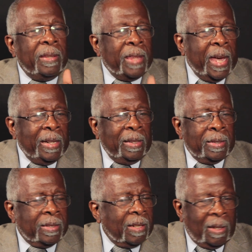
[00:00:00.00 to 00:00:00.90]
That
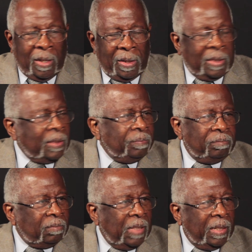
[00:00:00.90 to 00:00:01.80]
is,
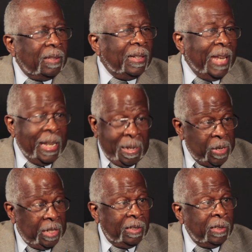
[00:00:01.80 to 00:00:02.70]
it can
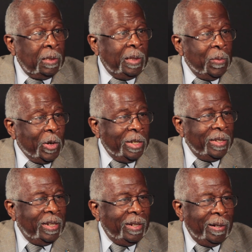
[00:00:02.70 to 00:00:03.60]
be good in one
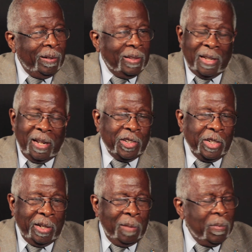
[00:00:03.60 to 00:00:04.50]
year. The next
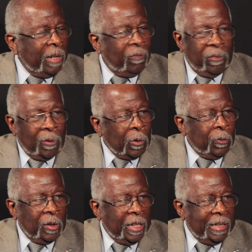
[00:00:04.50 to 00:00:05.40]
year may fall
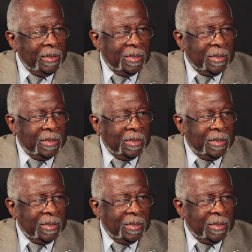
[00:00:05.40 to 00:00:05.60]
flat.